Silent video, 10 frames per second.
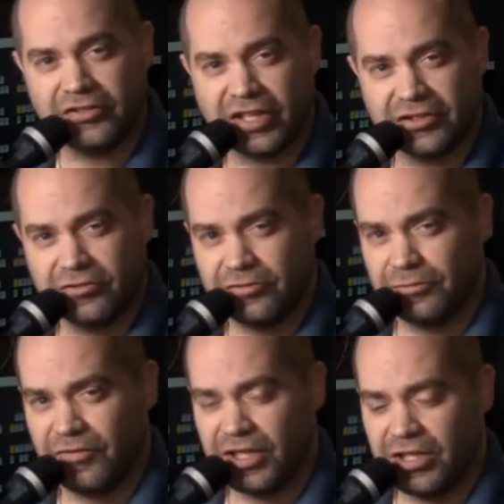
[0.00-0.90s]
a technical
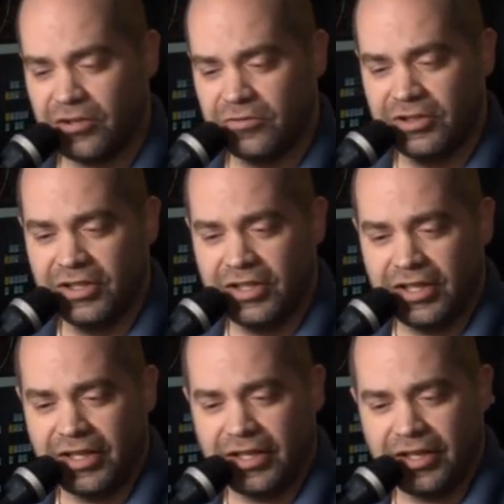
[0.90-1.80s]
video
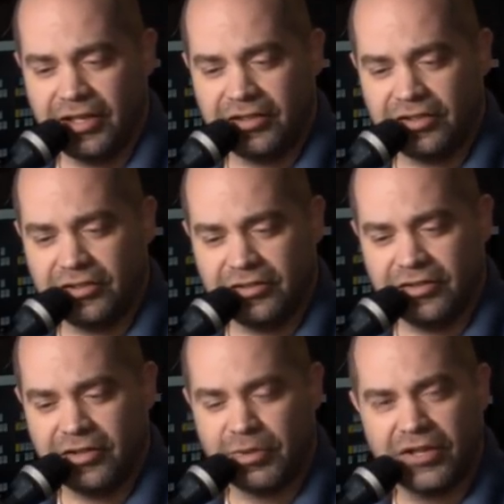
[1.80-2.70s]
and
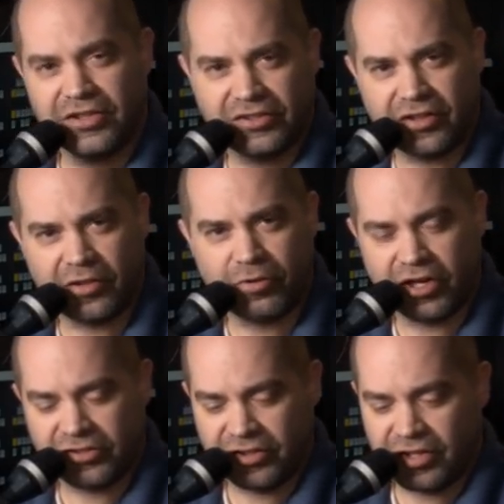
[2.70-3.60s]
about this and other
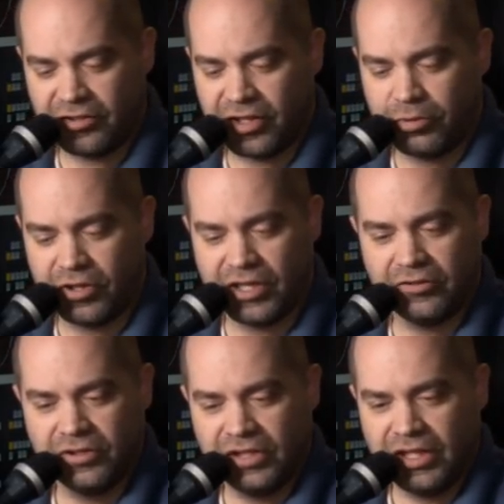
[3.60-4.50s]
products that they, they put
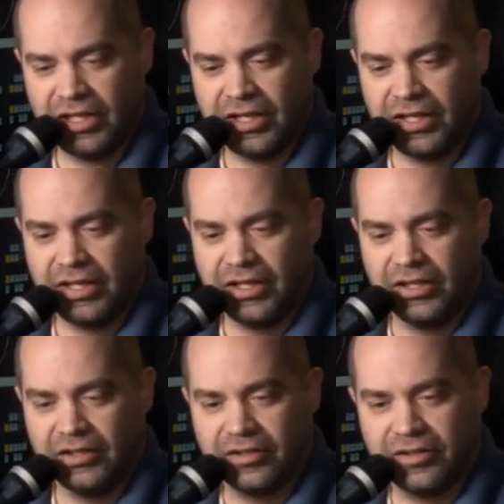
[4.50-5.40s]
out.
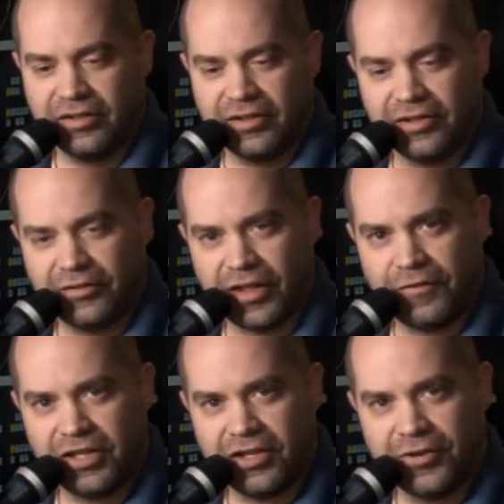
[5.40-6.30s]
And th
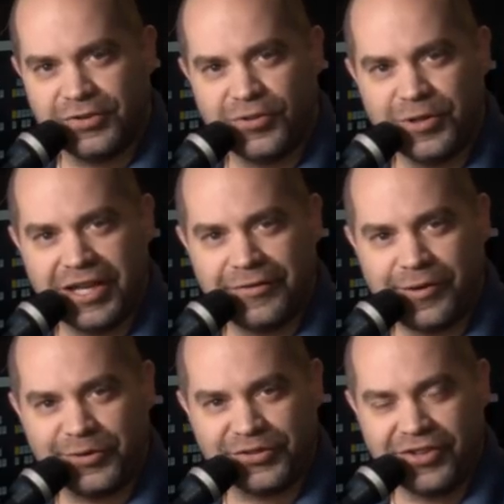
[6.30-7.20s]
that video is two and a half
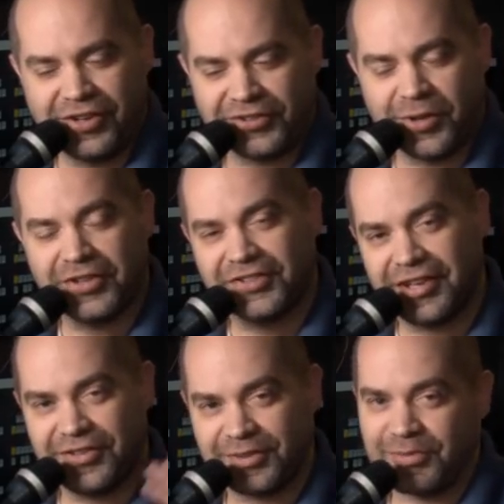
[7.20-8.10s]
hours long. So I'll
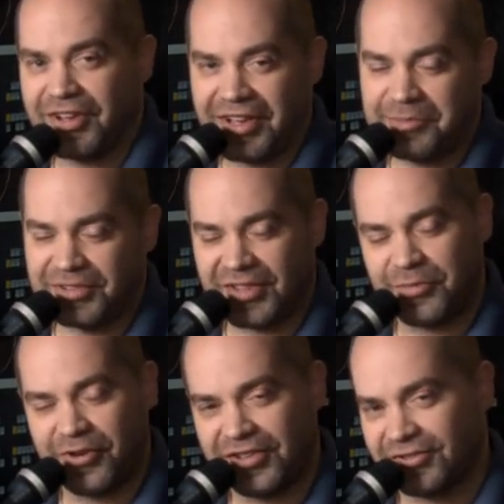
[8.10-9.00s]
save you some time and
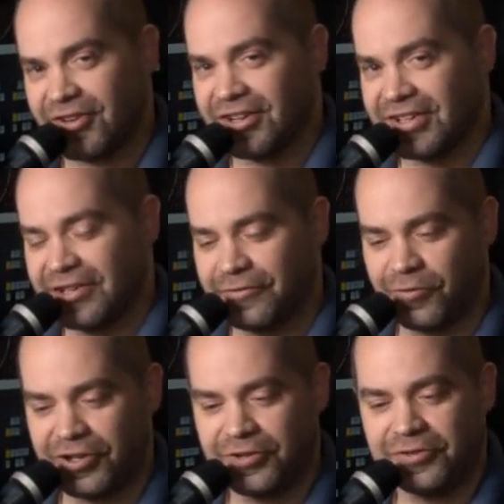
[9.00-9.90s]
summarize a lot of that
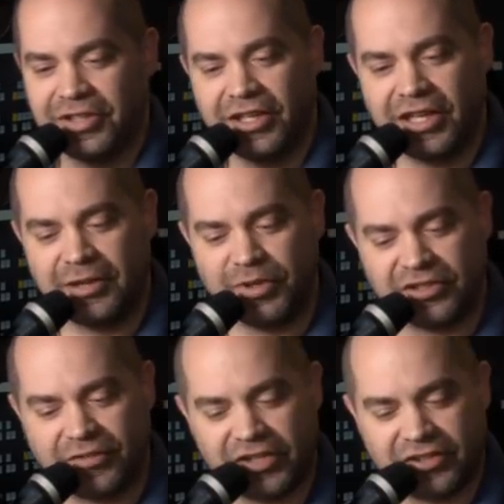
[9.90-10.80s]
for you.
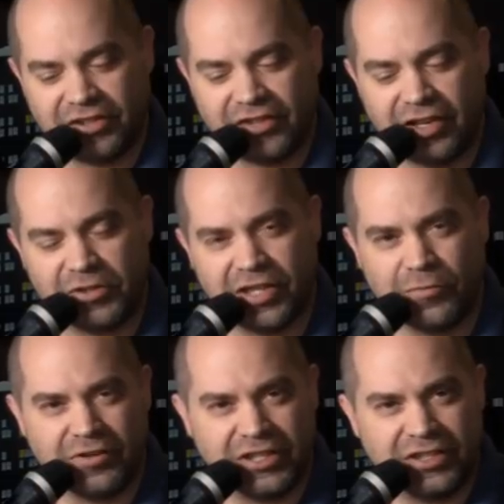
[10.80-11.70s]
But suffice it to say, what they
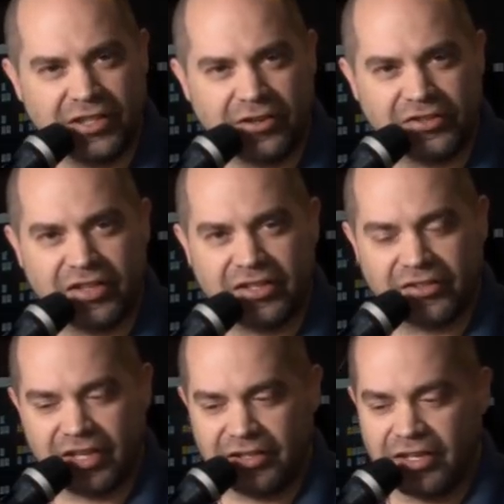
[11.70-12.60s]
really did here is they
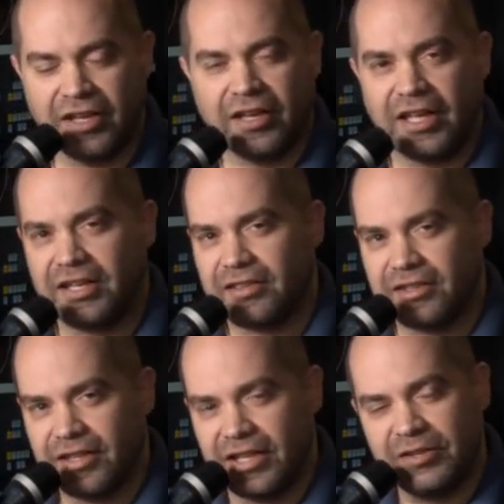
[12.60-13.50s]
decided
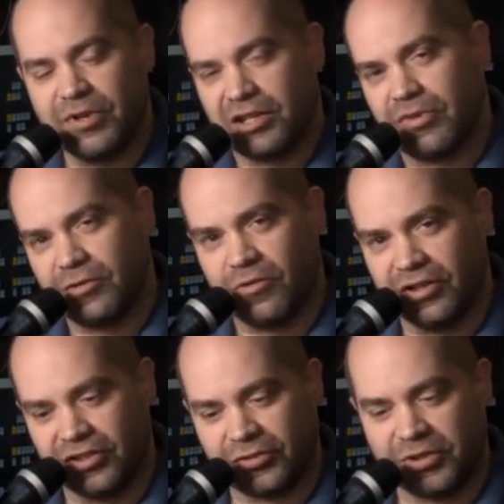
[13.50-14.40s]
anything that anybody might
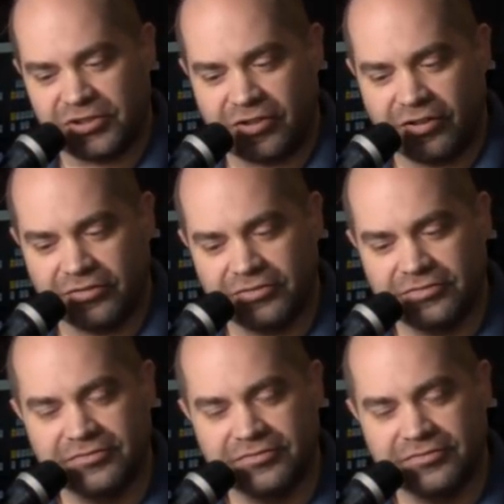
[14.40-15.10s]
want in a switcher